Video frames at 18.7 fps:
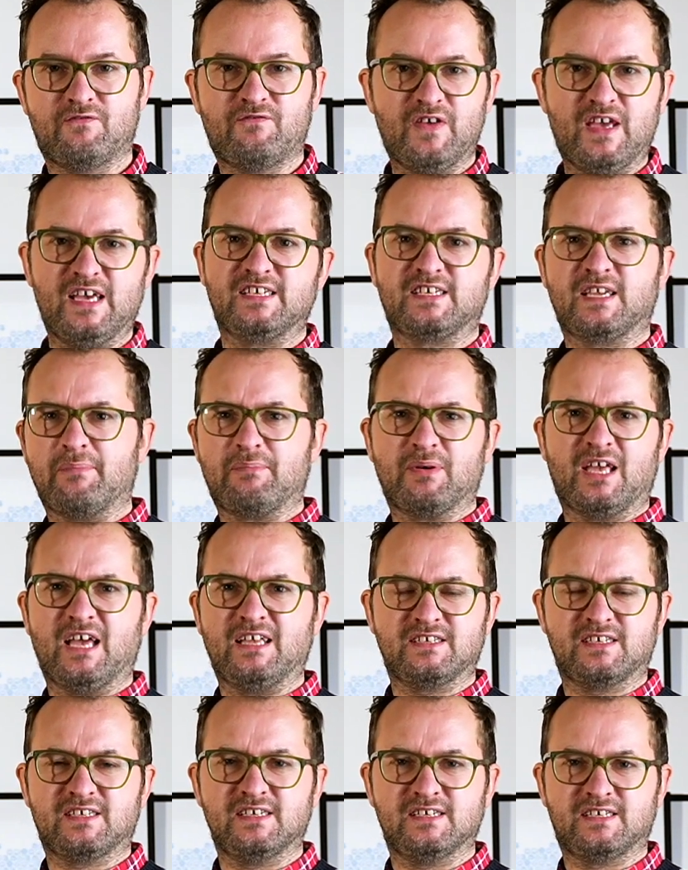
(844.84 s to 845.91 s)
face up
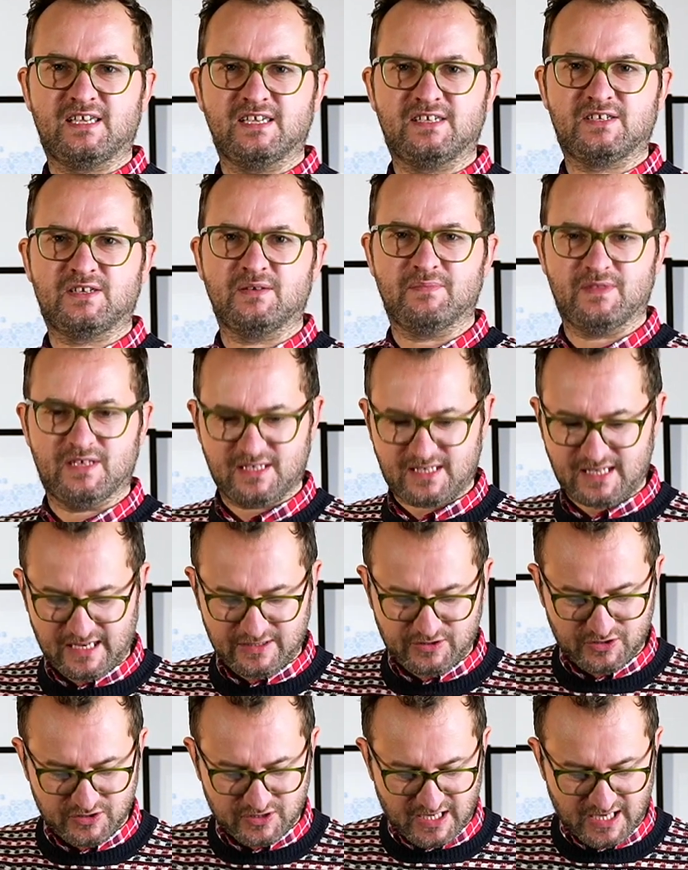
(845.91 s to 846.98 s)
against the system that
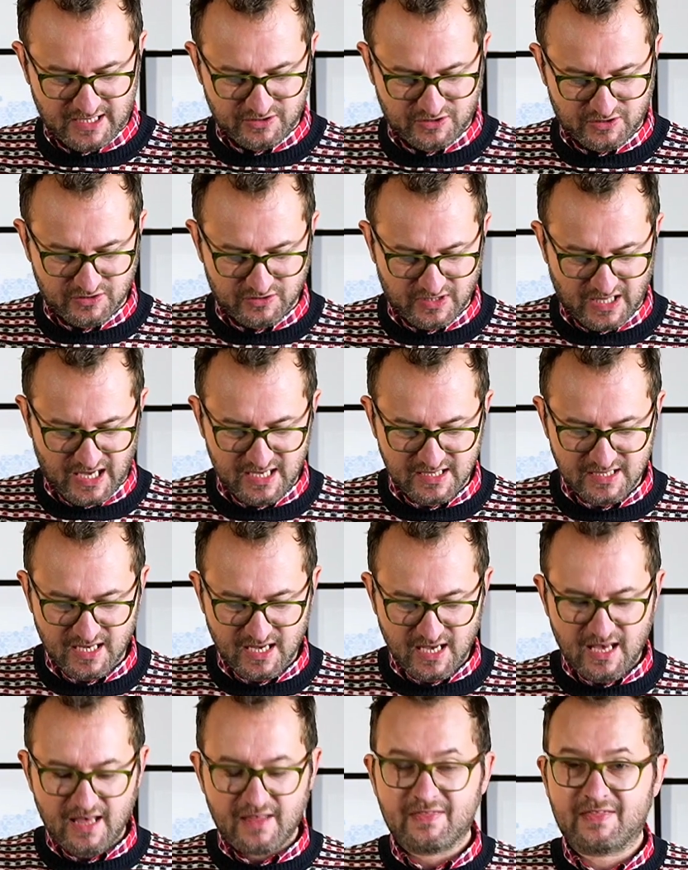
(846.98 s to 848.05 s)
says you can't do that.
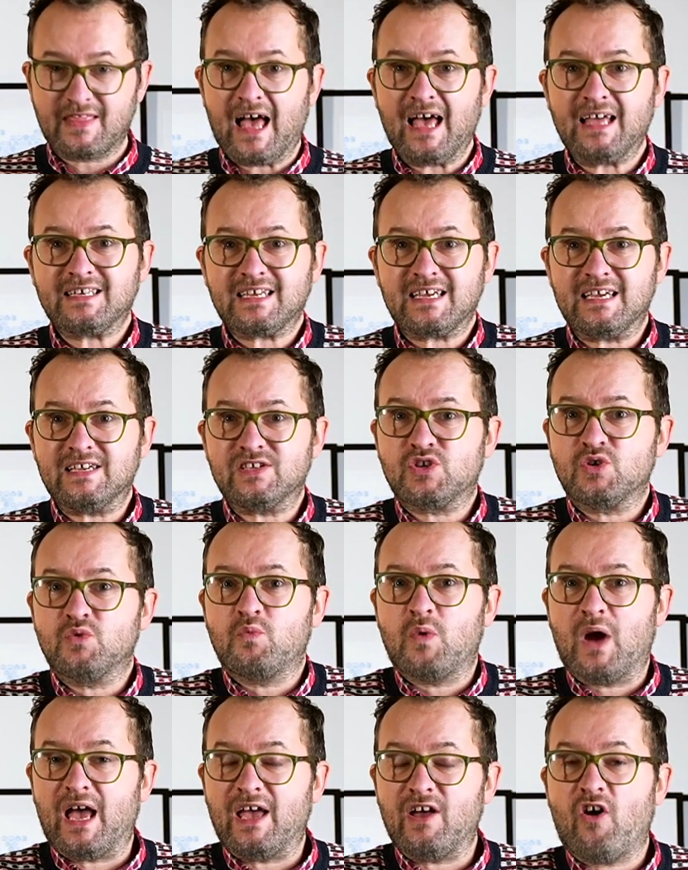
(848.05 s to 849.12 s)
That is a
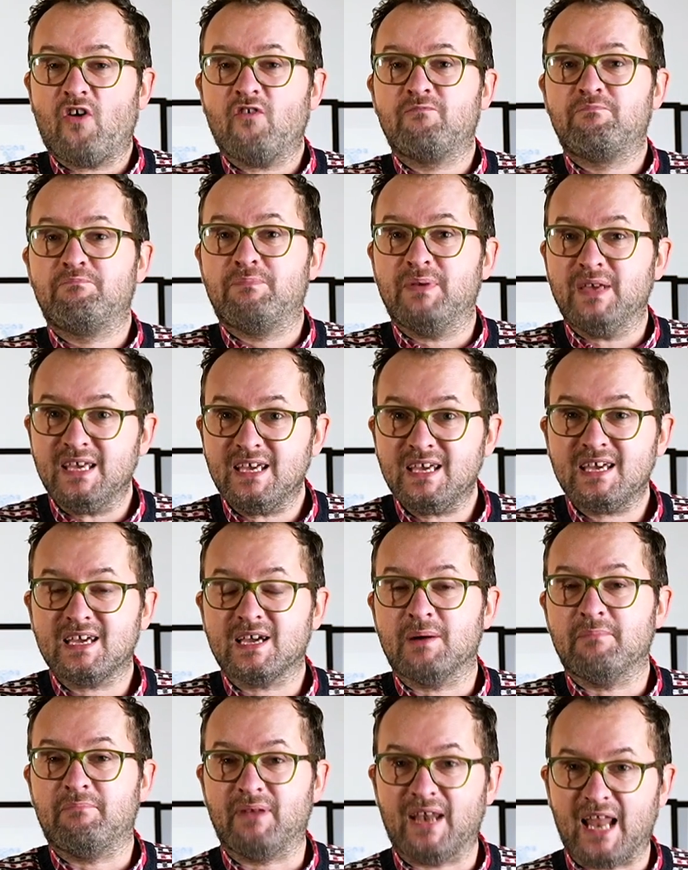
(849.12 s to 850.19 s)
way of being a
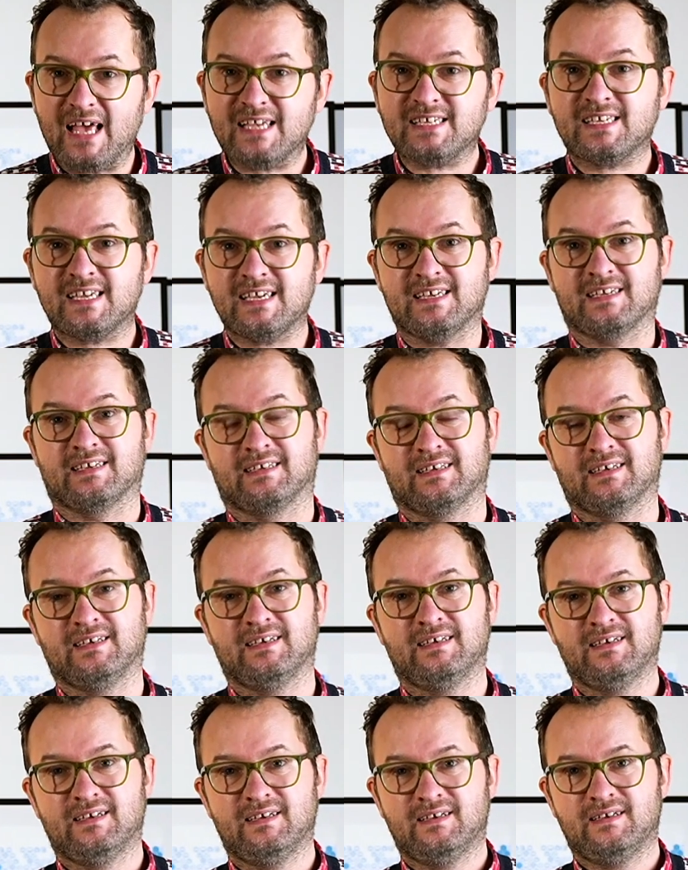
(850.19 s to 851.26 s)
blessing.
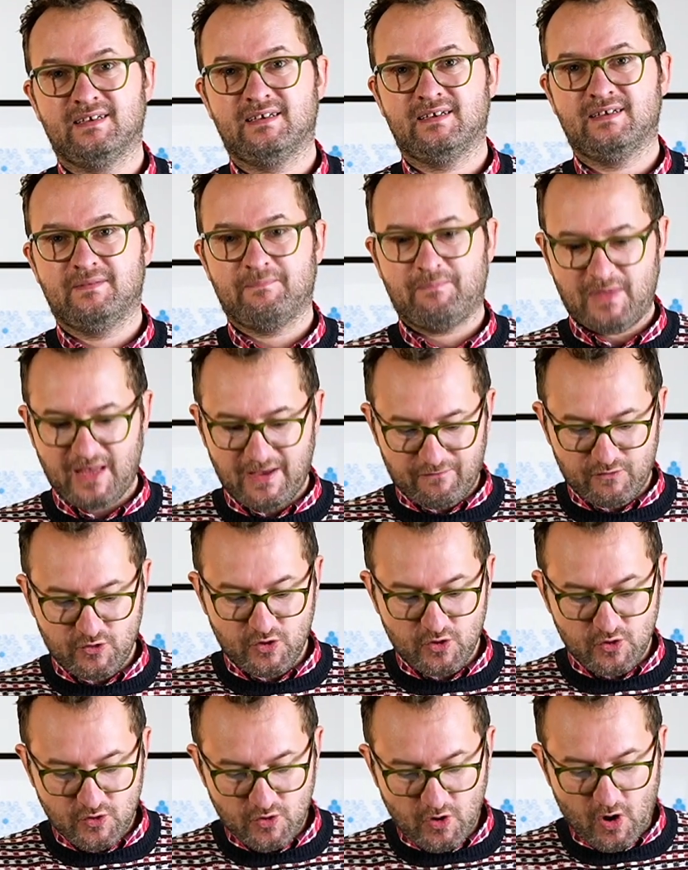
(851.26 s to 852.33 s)
If
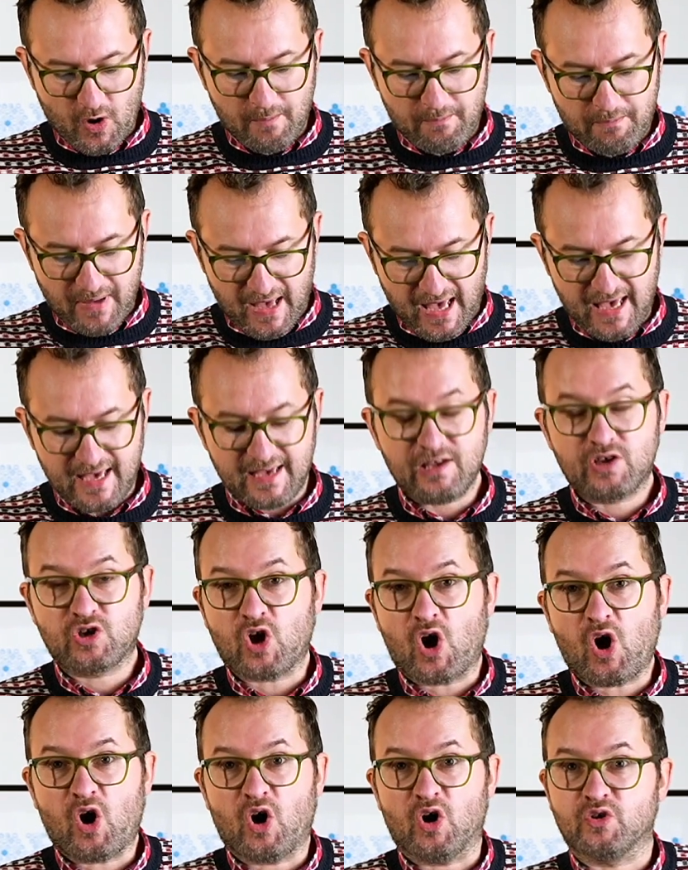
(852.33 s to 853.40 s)
you obey
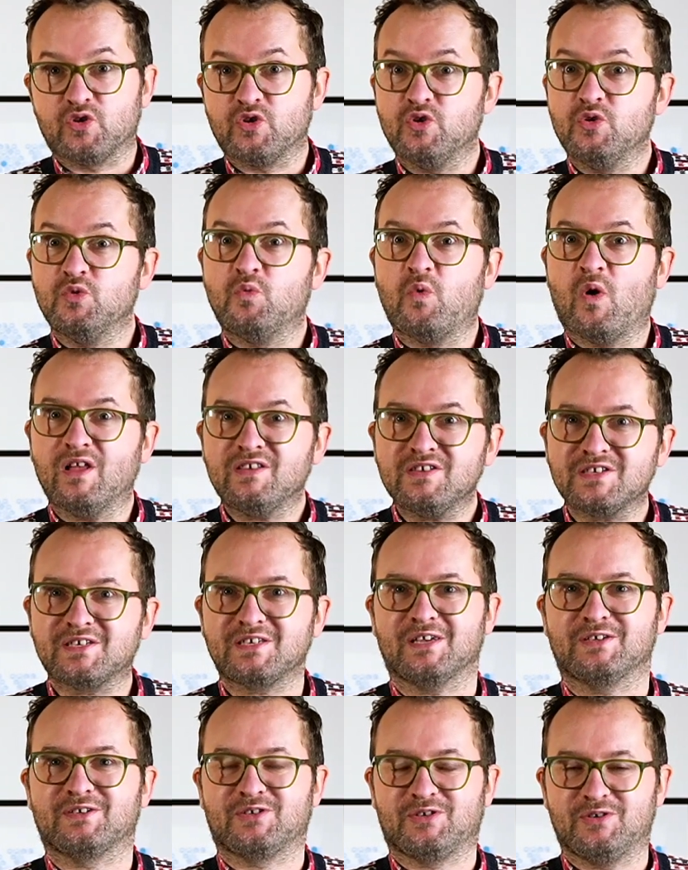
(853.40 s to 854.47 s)
God, who wants
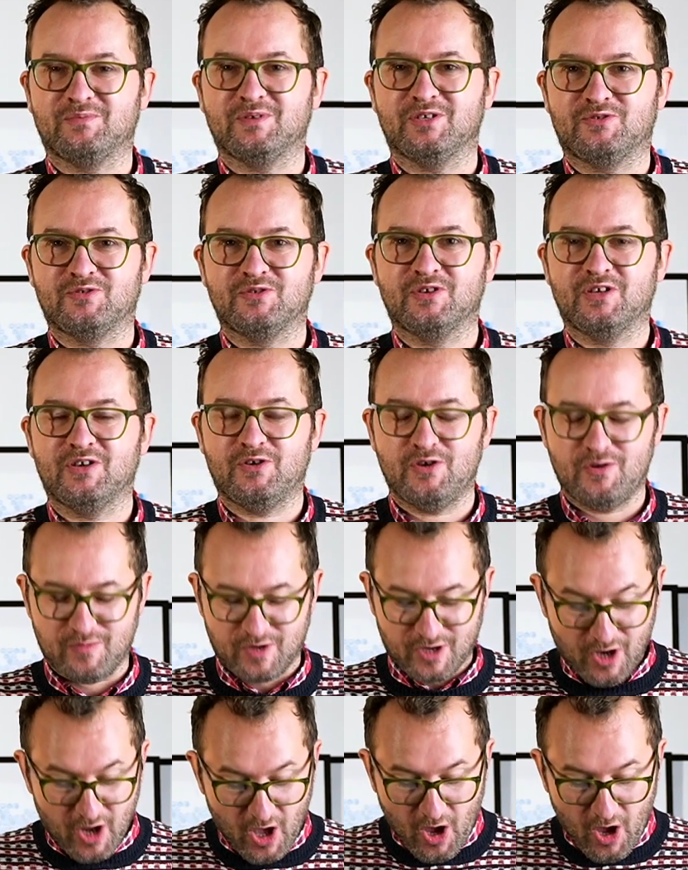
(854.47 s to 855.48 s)
us to be truly human,